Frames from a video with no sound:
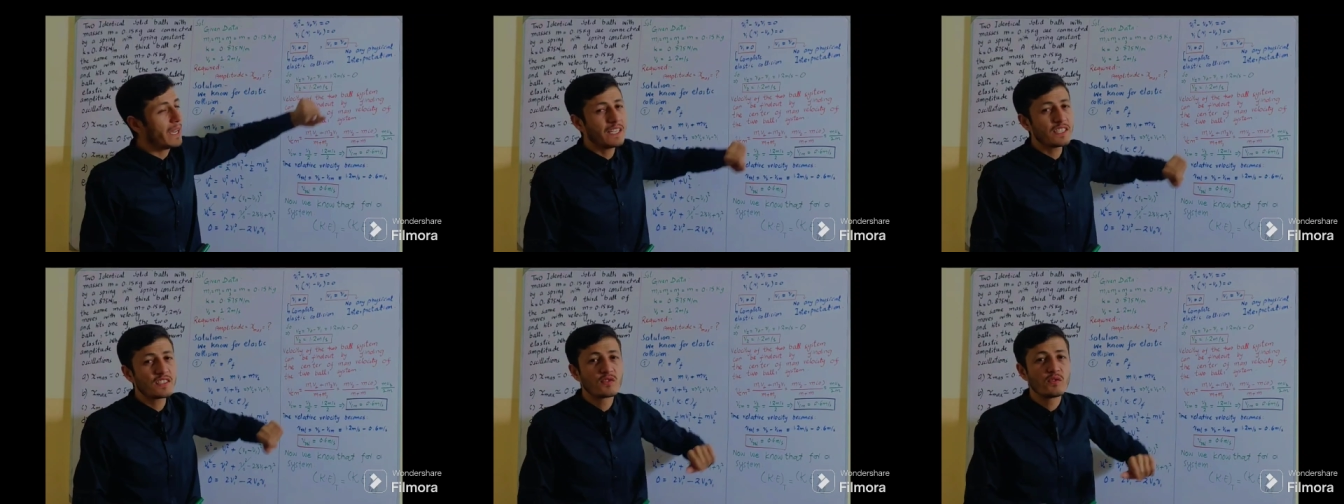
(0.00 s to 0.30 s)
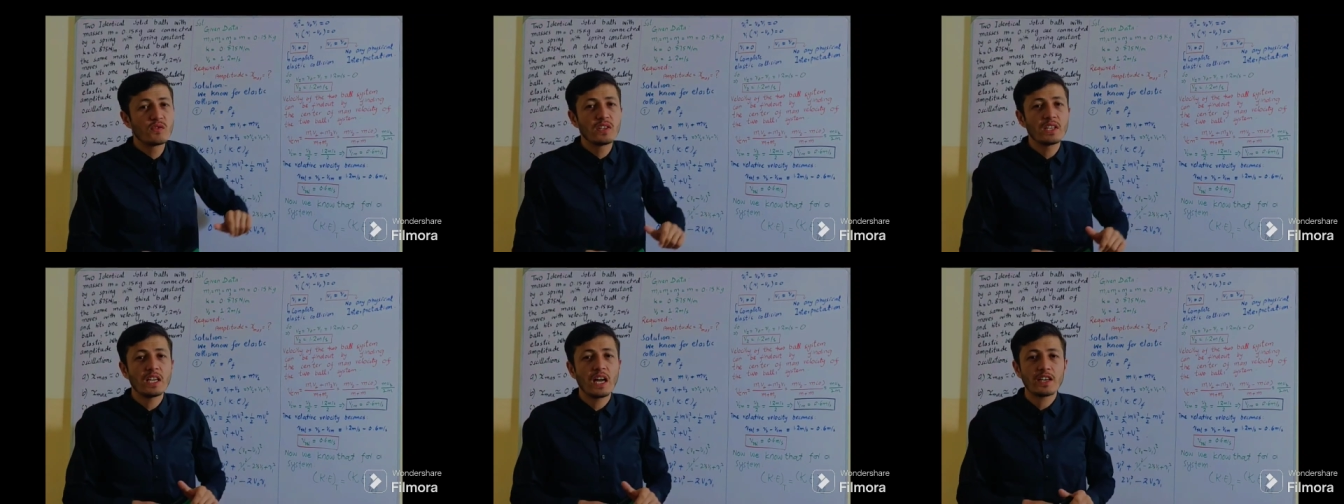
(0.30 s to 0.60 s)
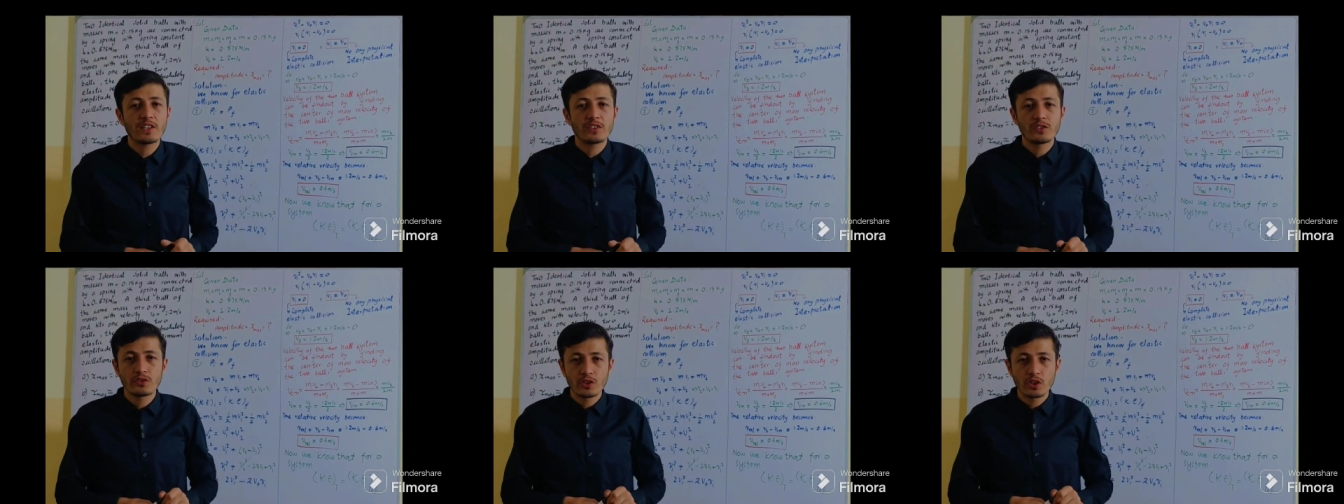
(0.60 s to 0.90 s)
minus
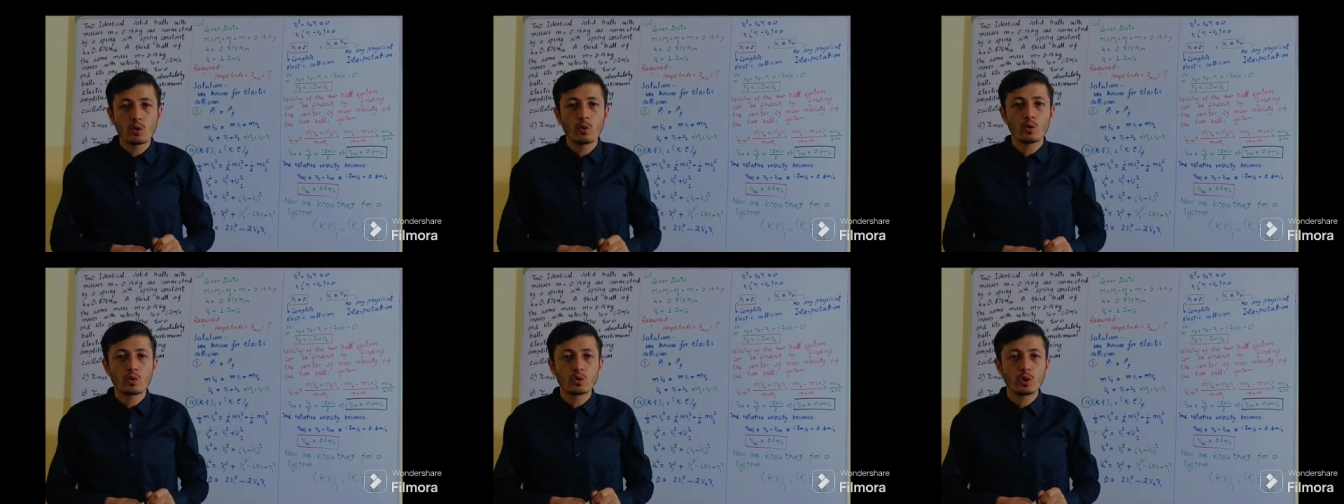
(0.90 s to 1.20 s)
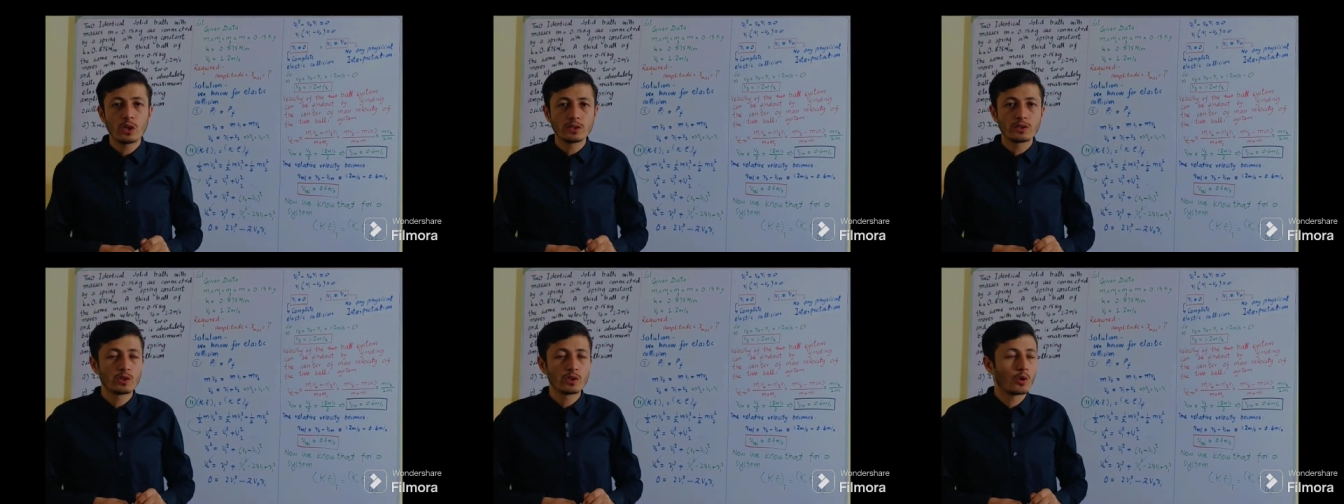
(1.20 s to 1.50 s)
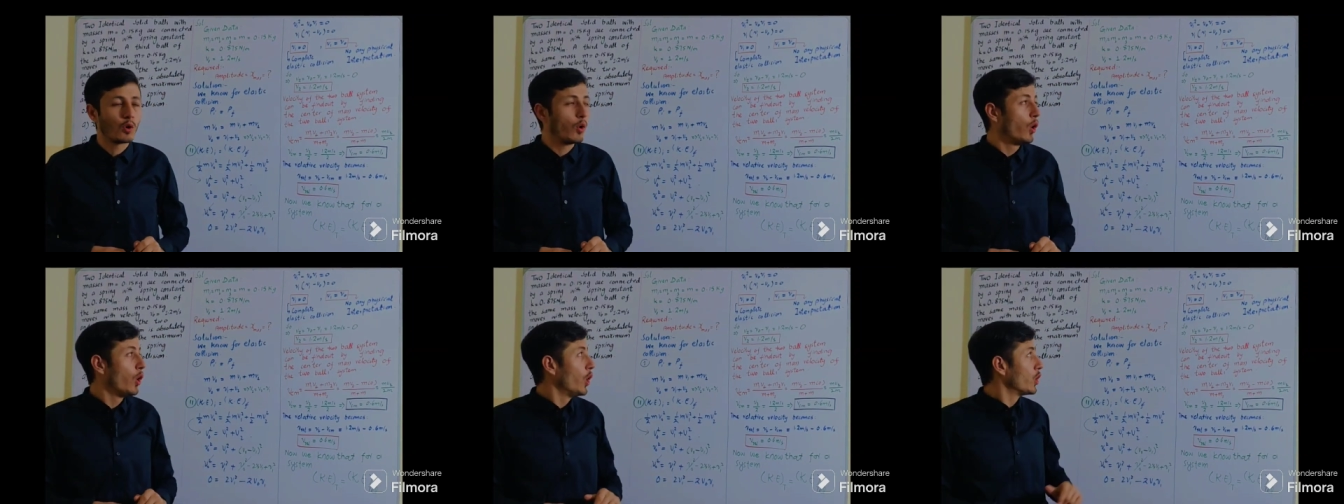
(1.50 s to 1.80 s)
V0 is equal to the
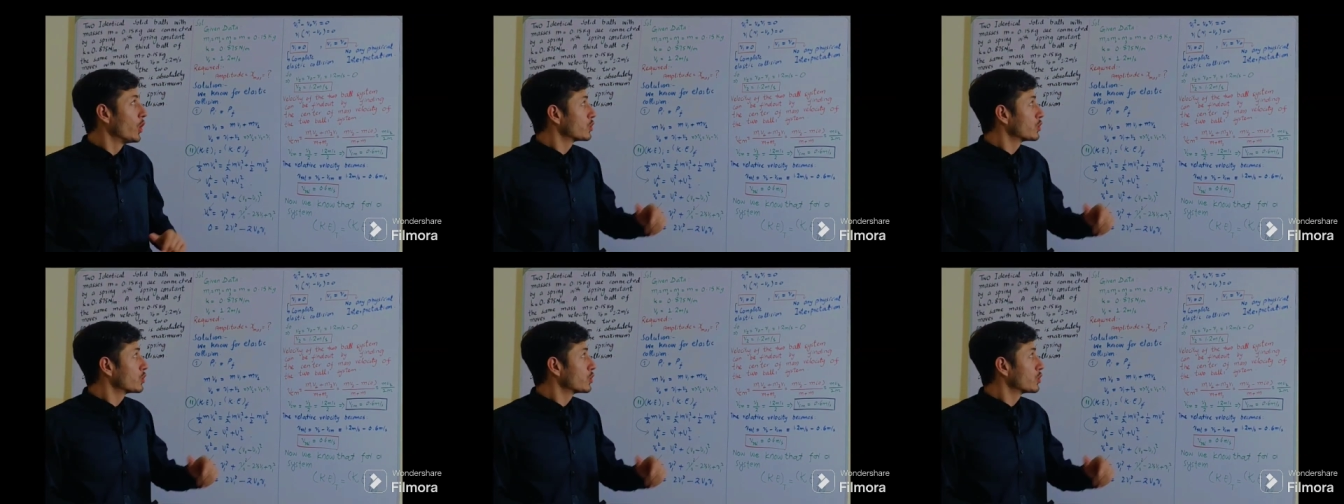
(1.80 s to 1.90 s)
0.